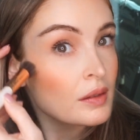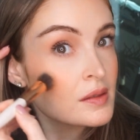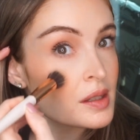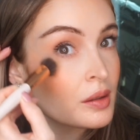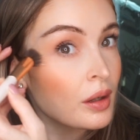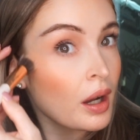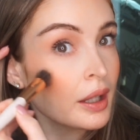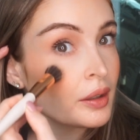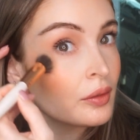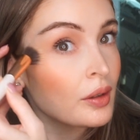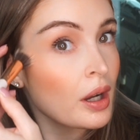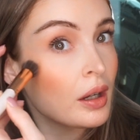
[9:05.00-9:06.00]
so you kind
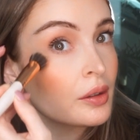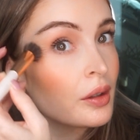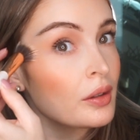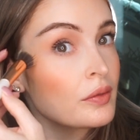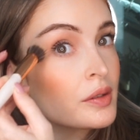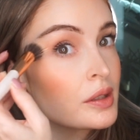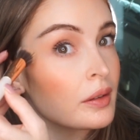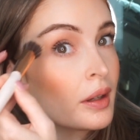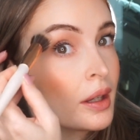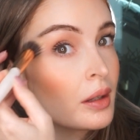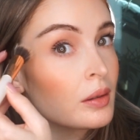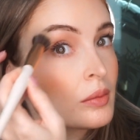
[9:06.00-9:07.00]
of can't overdo
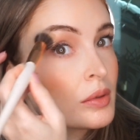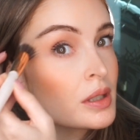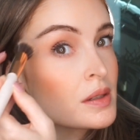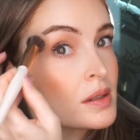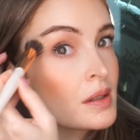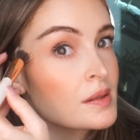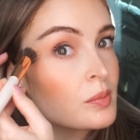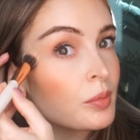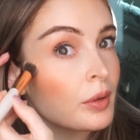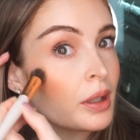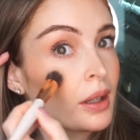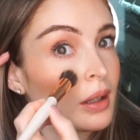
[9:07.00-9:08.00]
it, which is
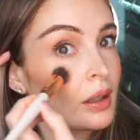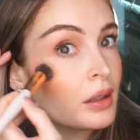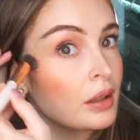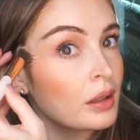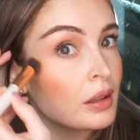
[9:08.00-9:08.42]
brilliant.